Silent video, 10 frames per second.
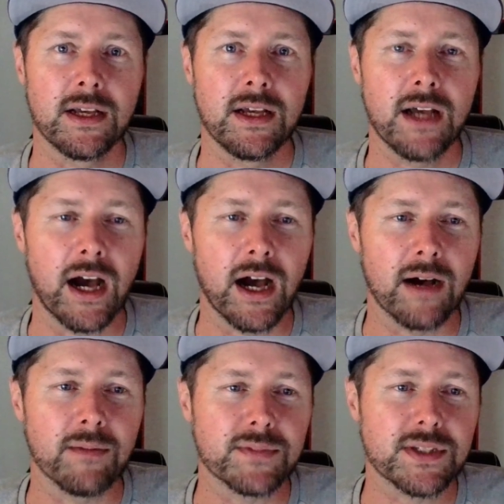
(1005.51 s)

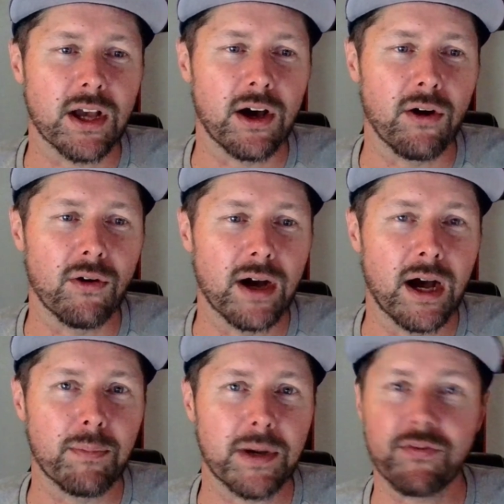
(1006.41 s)

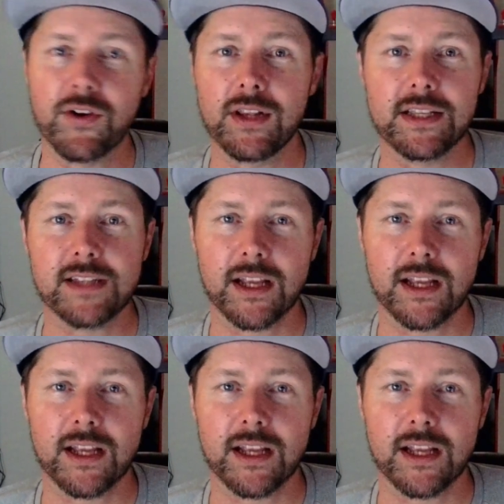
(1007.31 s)
But if you're listening,